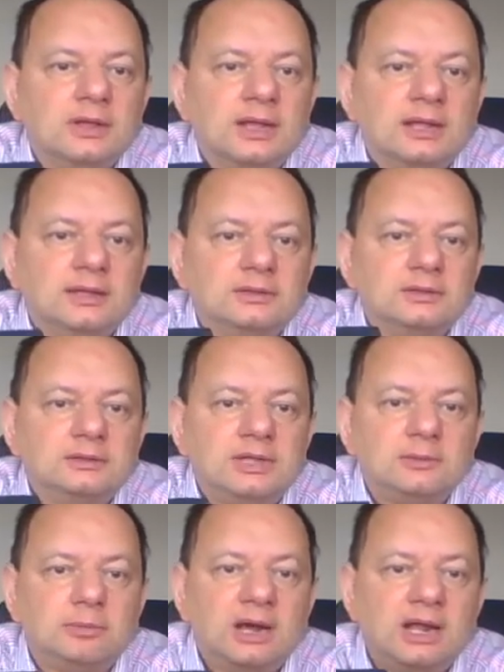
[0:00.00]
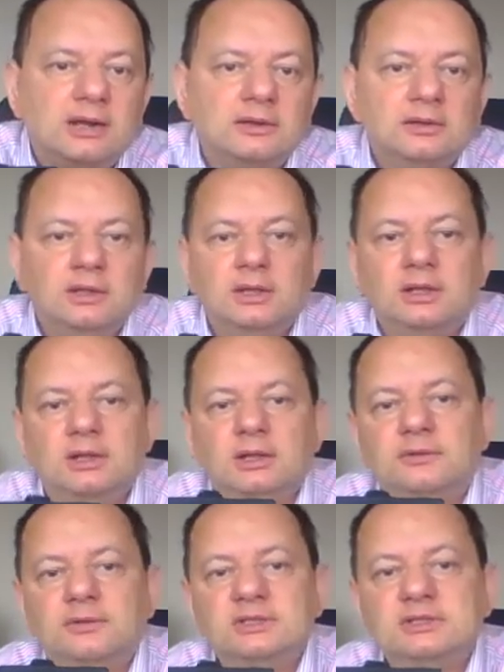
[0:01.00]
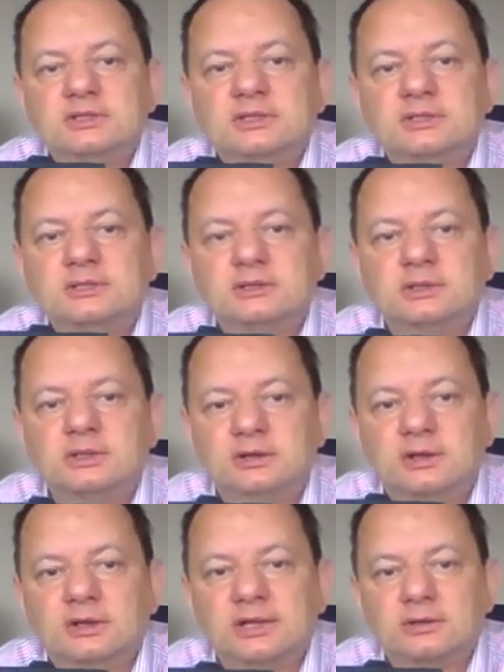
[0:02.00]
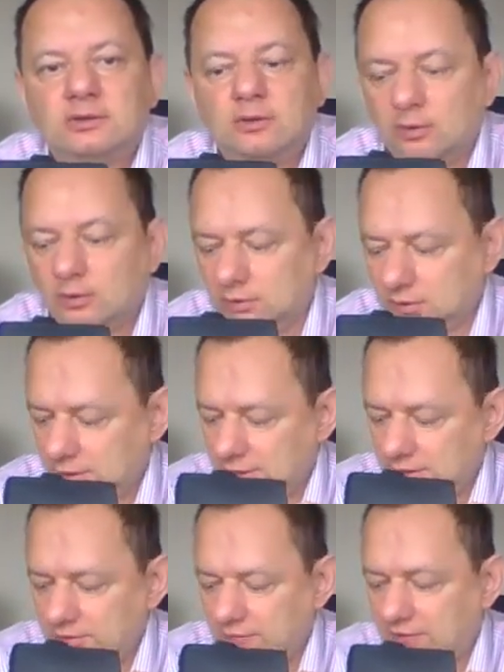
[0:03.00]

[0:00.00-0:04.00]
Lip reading: at that part, this is in red color. If